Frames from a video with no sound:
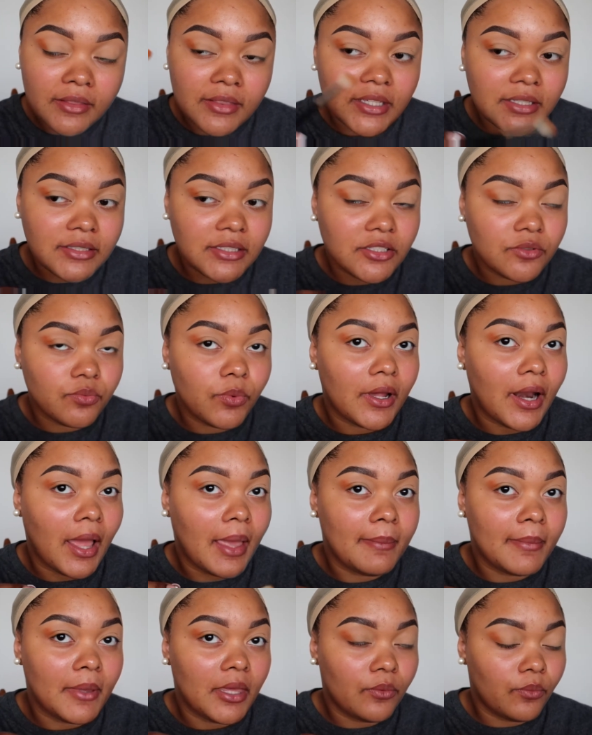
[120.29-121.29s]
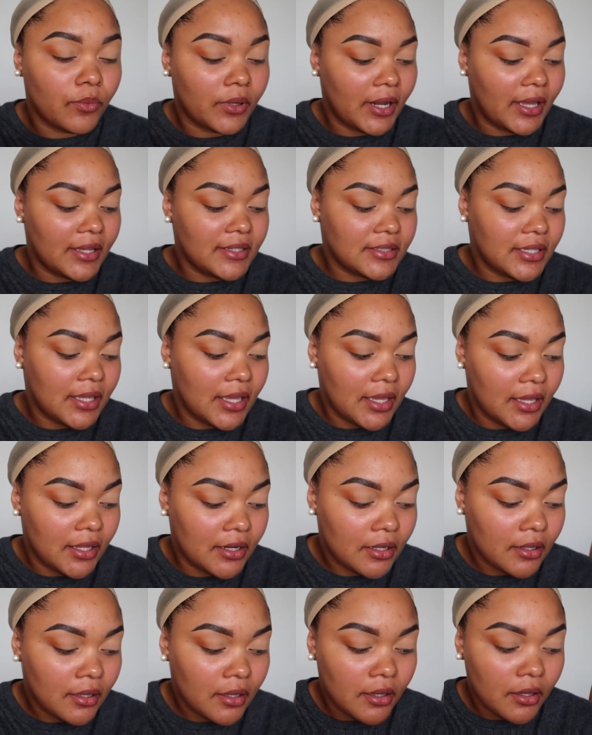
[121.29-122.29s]
this is what I meant when I
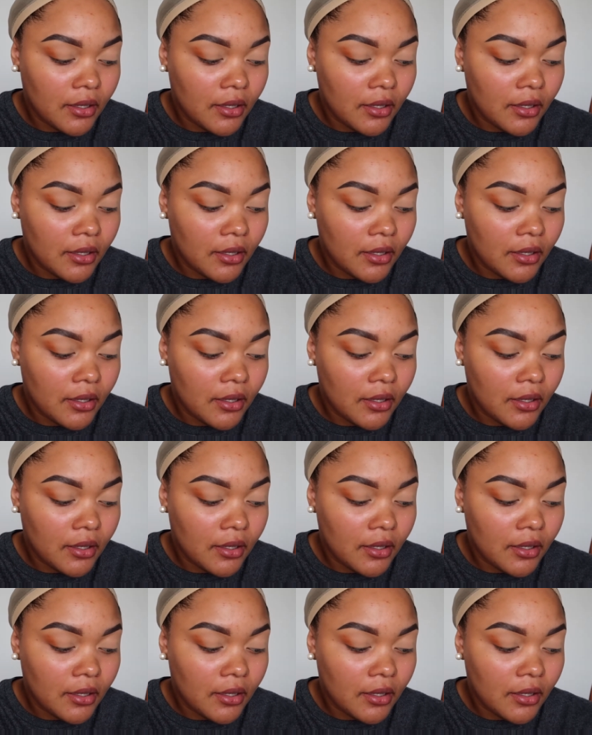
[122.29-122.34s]
said